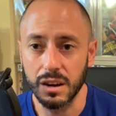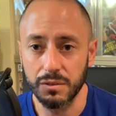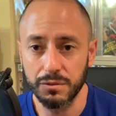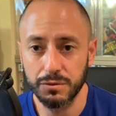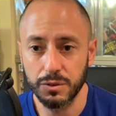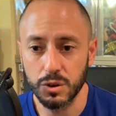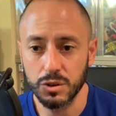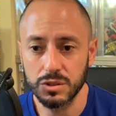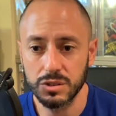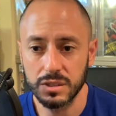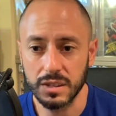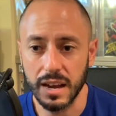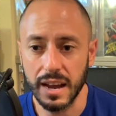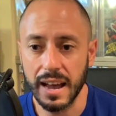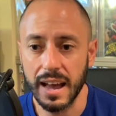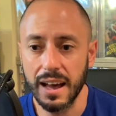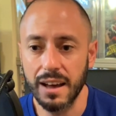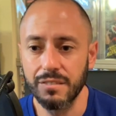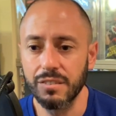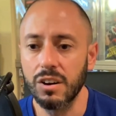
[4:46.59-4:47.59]
First, I
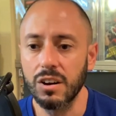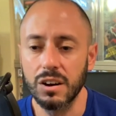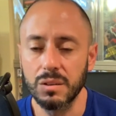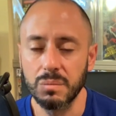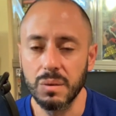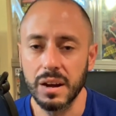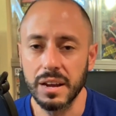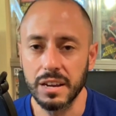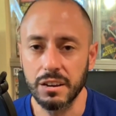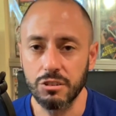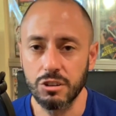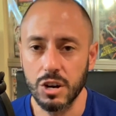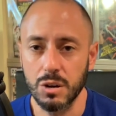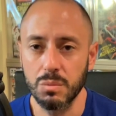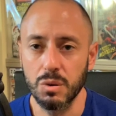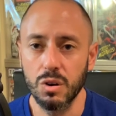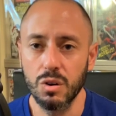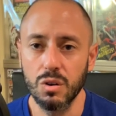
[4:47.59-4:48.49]
have on my Incredible